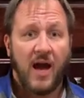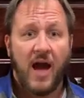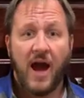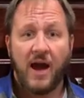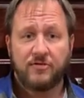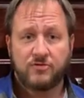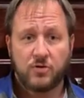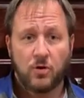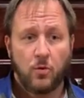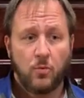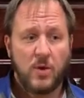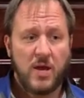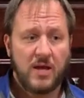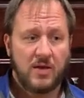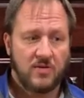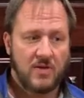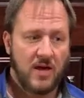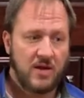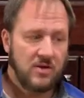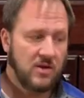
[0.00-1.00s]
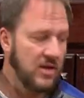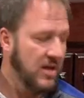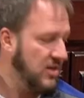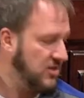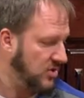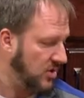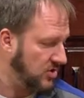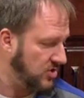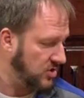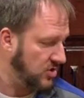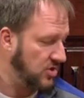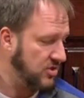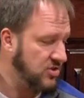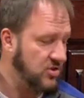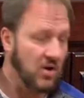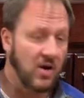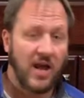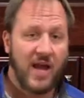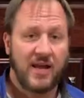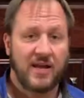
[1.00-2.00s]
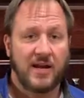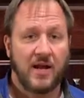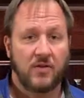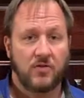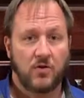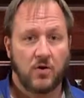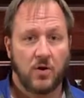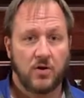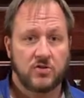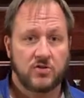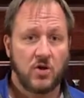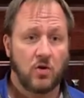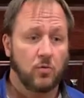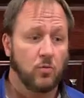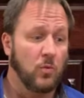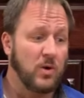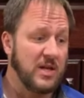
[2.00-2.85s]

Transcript: After a week, then, he should start hanging out there on his own.